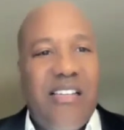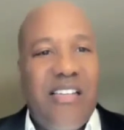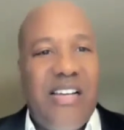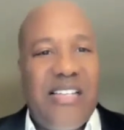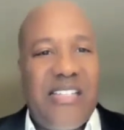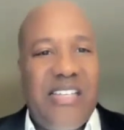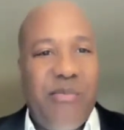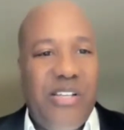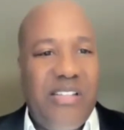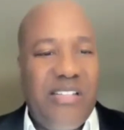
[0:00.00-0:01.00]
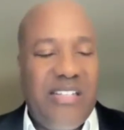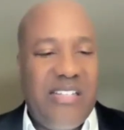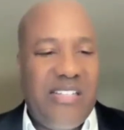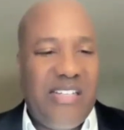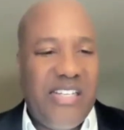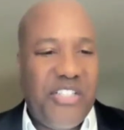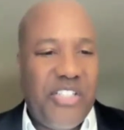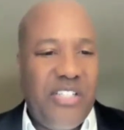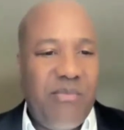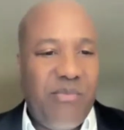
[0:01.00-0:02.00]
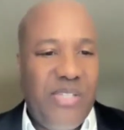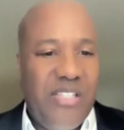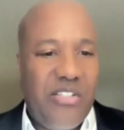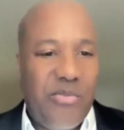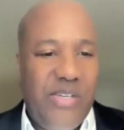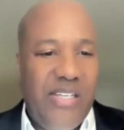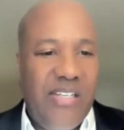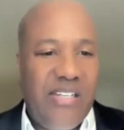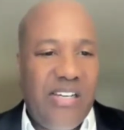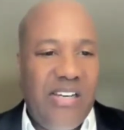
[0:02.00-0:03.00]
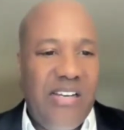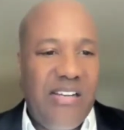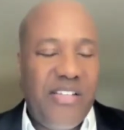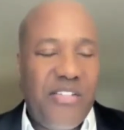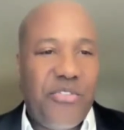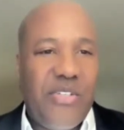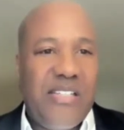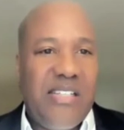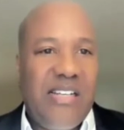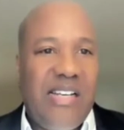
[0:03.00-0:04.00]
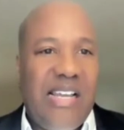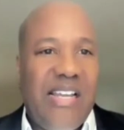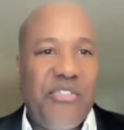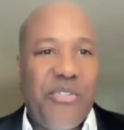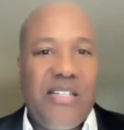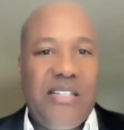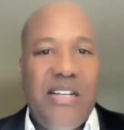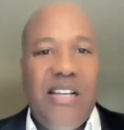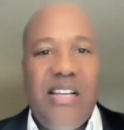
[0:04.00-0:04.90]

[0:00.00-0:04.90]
they're asking about the distinction between a living trust and a land trust.